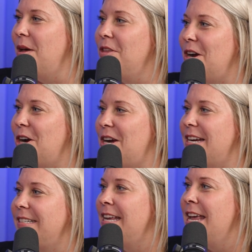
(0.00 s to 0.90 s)
other
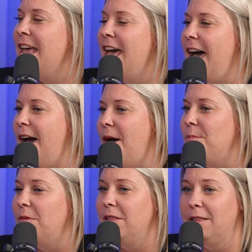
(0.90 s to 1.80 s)
areas.
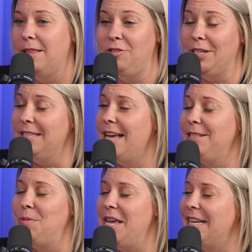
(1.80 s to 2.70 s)
Um, just
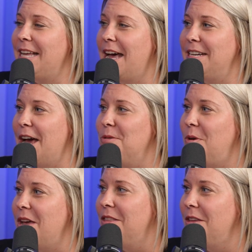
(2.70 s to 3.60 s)
last week, I sat down
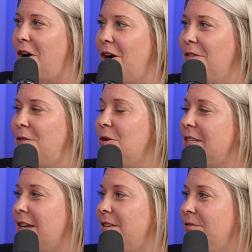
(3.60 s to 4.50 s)
with our
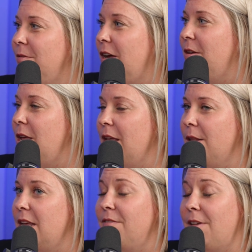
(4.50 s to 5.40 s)
folks in inf
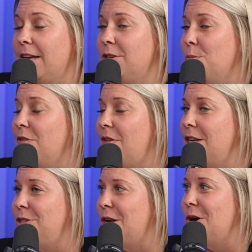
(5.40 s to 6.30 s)
infection
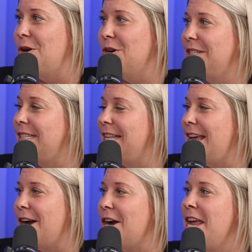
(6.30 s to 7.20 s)
prevention, our nurses
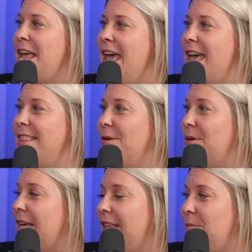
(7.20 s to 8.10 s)
there, and they were
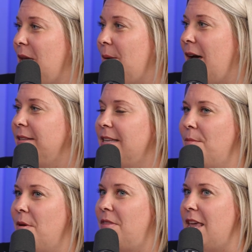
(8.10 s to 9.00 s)
telling me about
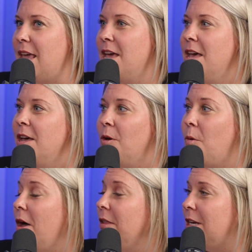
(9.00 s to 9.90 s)
some of the
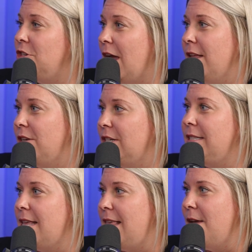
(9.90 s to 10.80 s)
quality
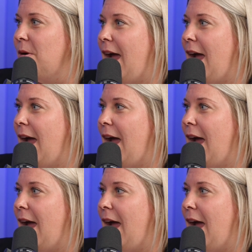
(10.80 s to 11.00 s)
challenges that they were